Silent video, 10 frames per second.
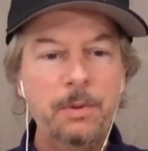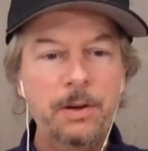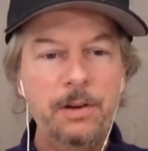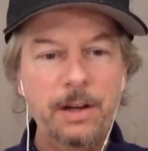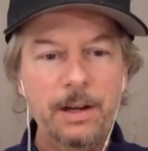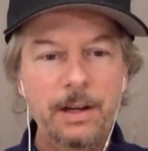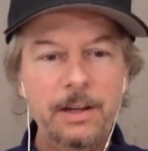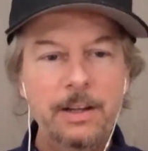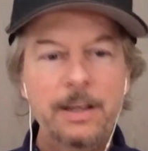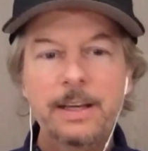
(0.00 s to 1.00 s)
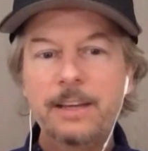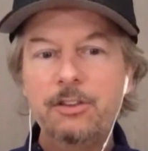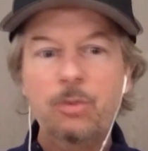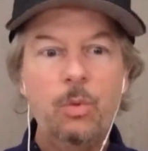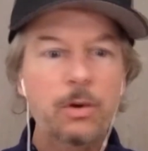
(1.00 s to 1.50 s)
But when you're not, it
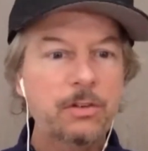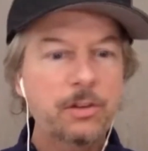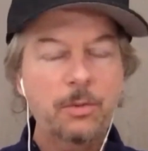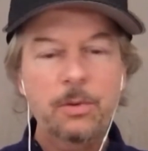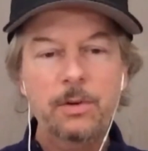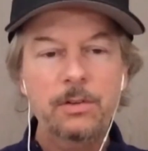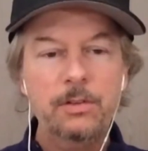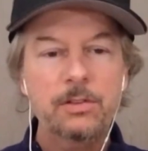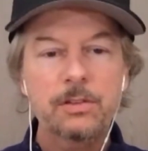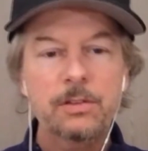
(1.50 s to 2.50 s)
gets worse and worse.